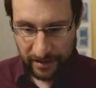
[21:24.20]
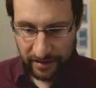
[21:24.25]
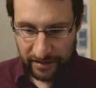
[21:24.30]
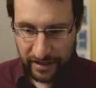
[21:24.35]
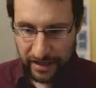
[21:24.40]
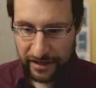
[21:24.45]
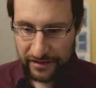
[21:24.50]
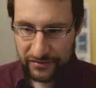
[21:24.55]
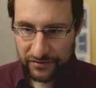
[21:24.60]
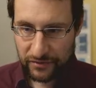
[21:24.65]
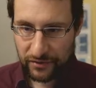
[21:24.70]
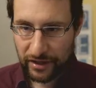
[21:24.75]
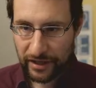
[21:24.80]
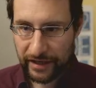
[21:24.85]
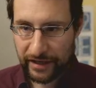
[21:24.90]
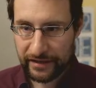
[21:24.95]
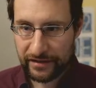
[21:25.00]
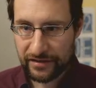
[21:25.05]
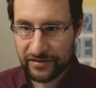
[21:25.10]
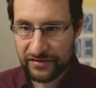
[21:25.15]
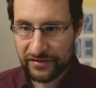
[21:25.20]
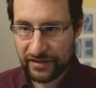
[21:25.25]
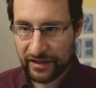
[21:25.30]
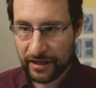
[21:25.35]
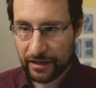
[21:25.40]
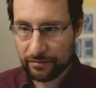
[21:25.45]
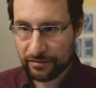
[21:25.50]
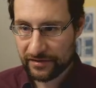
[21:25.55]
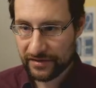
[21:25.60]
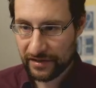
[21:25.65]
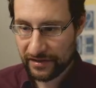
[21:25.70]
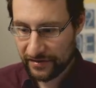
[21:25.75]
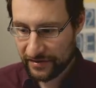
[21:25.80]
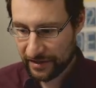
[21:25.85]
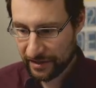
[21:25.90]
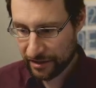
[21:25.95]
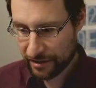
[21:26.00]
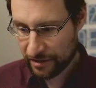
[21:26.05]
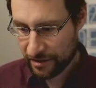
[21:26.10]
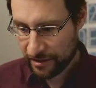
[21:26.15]
Yeah, so I disabled that
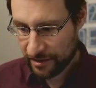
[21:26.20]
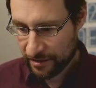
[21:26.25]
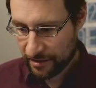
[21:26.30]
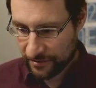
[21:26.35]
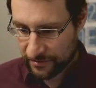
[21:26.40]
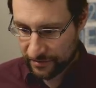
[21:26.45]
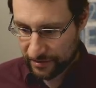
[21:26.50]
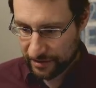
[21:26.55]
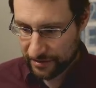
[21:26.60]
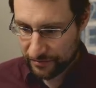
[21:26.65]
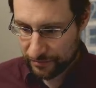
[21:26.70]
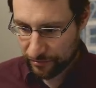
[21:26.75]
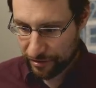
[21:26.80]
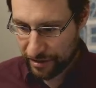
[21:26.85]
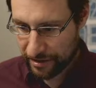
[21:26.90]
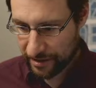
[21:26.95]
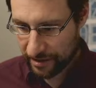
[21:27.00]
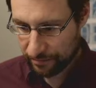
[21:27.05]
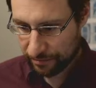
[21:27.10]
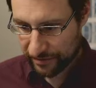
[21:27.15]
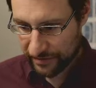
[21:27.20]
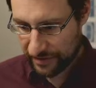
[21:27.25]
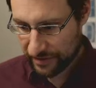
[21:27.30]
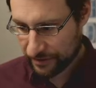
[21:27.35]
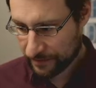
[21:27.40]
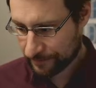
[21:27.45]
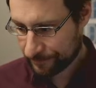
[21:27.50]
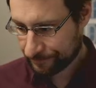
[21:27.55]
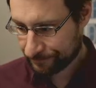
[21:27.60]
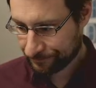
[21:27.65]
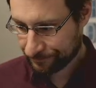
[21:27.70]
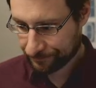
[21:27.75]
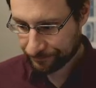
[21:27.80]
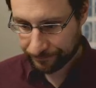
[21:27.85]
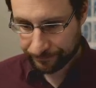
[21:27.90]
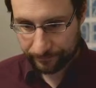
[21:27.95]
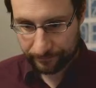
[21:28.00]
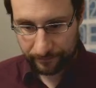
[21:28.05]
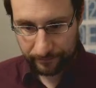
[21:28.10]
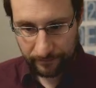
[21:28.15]
there. So let's re-enable that.
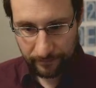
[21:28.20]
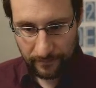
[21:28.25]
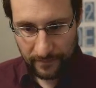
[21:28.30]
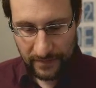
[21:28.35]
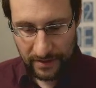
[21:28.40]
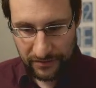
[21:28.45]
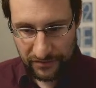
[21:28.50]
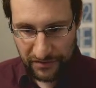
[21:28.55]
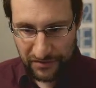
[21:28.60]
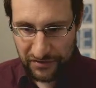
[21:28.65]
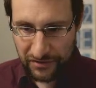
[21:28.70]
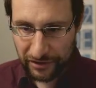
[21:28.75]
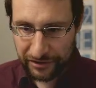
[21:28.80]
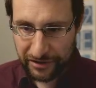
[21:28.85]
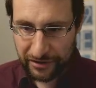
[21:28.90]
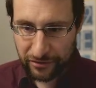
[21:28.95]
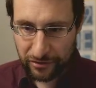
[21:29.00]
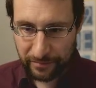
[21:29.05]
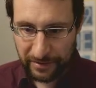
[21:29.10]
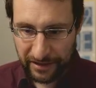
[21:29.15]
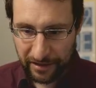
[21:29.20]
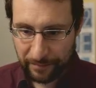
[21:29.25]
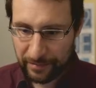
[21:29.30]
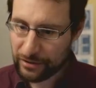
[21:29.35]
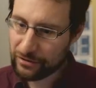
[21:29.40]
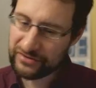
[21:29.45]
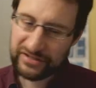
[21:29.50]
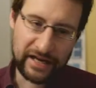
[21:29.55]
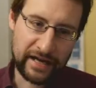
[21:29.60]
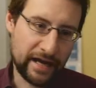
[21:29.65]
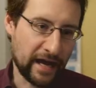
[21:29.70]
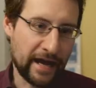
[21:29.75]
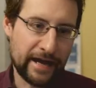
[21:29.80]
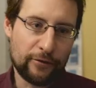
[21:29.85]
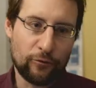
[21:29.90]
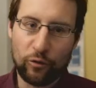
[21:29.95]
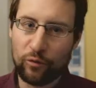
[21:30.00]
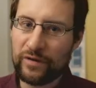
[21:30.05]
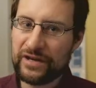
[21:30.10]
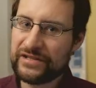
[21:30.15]
So this is not yet committed because I
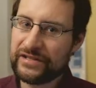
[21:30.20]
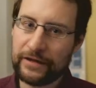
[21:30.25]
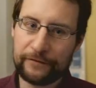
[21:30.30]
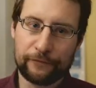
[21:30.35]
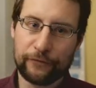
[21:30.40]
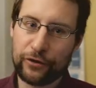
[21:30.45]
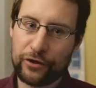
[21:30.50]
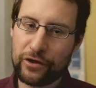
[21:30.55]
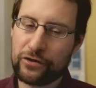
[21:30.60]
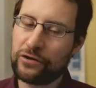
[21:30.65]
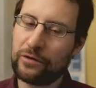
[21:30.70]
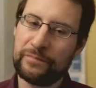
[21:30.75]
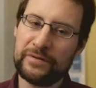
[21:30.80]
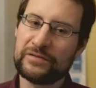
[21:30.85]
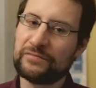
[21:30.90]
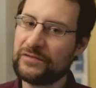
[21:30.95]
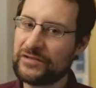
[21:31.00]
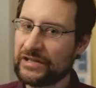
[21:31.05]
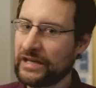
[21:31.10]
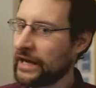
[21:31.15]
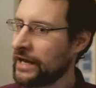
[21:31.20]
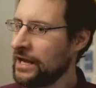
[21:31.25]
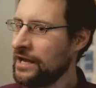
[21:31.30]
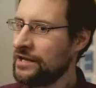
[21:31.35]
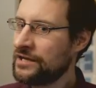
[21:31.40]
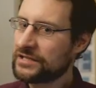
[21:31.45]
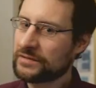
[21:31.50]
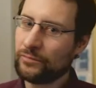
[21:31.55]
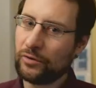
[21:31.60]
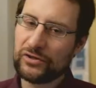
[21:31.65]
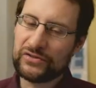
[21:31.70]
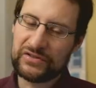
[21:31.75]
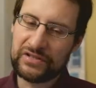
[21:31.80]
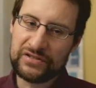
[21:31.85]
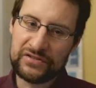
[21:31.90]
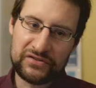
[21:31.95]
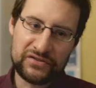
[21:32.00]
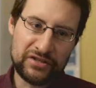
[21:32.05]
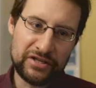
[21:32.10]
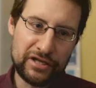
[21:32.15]
always have working copies with like small
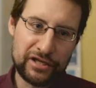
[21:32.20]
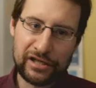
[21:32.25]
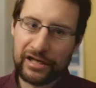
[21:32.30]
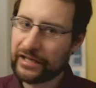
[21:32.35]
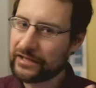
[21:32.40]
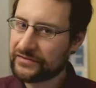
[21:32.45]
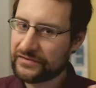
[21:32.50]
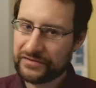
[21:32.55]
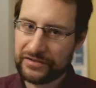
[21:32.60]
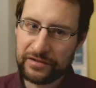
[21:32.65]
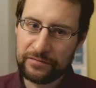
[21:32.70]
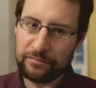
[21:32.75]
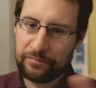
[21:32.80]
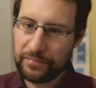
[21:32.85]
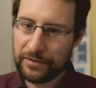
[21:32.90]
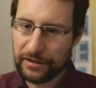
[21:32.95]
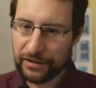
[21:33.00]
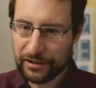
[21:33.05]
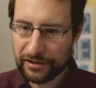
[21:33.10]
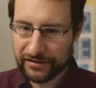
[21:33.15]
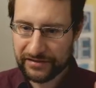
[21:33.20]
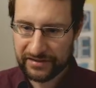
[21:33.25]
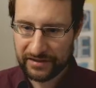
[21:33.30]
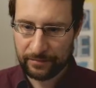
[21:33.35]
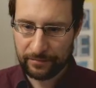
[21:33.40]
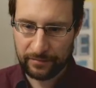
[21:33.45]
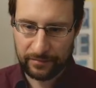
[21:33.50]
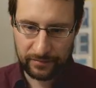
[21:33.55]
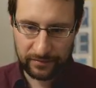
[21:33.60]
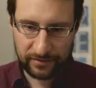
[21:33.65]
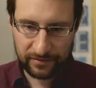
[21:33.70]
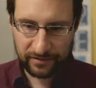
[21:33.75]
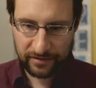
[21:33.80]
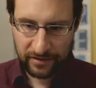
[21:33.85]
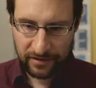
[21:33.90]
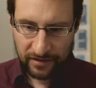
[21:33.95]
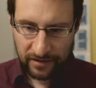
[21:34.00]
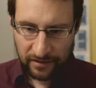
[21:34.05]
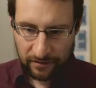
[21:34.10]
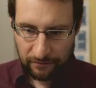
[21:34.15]
things here, like didn't build some.
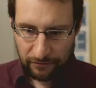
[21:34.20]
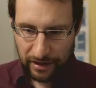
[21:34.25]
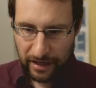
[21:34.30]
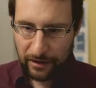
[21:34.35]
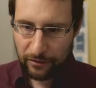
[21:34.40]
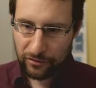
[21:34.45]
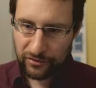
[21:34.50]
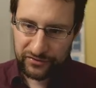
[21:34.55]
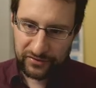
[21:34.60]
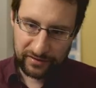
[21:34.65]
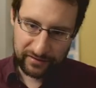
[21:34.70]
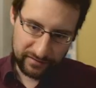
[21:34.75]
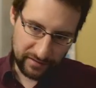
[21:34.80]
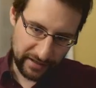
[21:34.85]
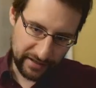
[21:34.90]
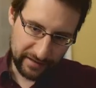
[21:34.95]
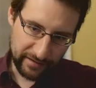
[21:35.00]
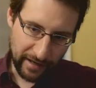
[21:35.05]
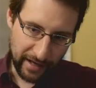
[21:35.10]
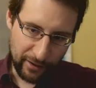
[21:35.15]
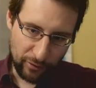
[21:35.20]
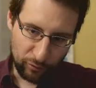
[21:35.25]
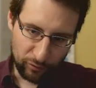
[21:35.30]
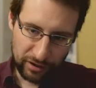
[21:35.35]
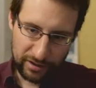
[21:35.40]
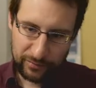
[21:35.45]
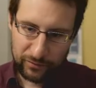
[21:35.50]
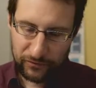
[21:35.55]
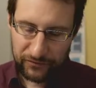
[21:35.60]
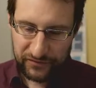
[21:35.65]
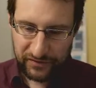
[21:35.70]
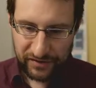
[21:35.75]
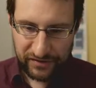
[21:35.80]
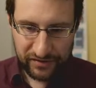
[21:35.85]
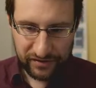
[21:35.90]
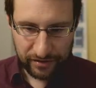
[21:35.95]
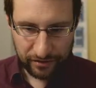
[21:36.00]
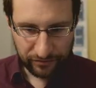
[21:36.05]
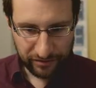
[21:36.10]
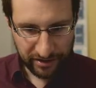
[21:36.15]
Also, I only moved this
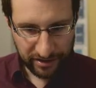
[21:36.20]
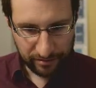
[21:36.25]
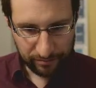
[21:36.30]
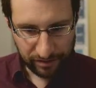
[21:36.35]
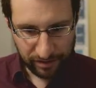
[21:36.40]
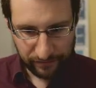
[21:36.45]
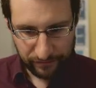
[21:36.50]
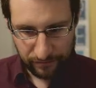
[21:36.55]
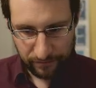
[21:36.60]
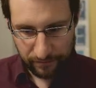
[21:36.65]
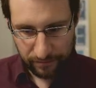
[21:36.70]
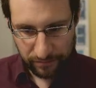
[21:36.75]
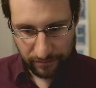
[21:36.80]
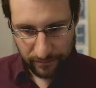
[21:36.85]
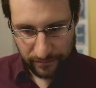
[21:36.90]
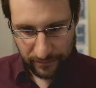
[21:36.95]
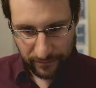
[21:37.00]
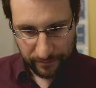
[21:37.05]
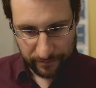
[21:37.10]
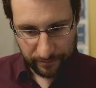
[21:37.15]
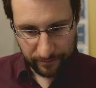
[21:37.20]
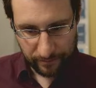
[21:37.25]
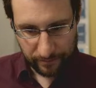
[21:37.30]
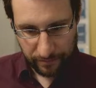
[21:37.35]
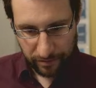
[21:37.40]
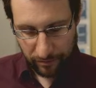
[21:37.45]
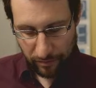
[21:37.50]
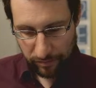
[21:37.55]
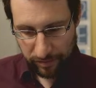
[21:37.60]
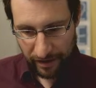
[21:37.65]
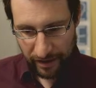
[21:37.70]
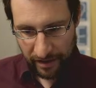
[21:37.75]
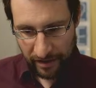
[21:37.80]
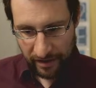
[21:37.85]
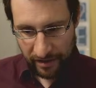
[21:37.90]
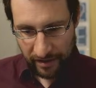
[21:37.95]
down here, I believe, probably.